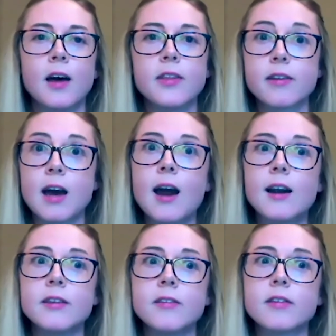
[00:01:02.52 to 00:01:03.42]
And that
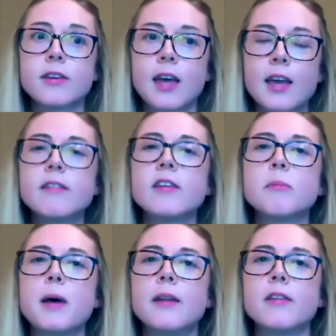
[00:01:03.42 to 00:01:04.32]
Ireland gained
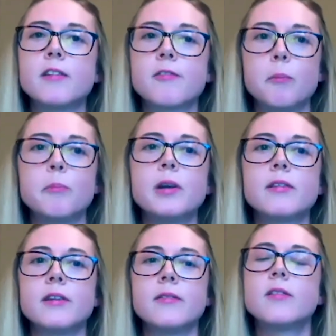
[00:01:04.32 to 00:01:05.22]
independence from
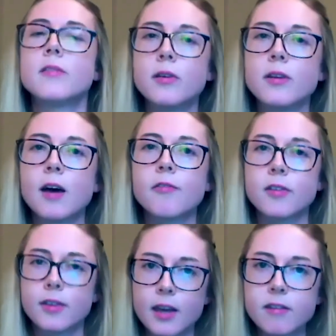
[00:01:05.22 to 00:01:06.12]
Britain soon
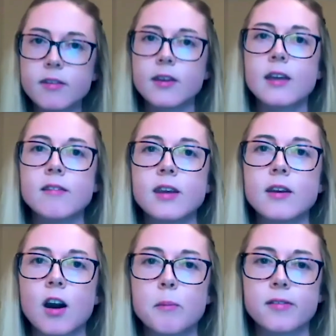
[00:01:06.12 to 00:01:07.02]
after the
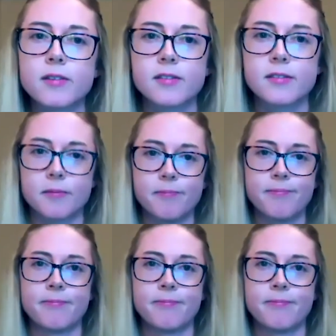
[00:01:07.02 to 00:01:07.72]
1918 armistice.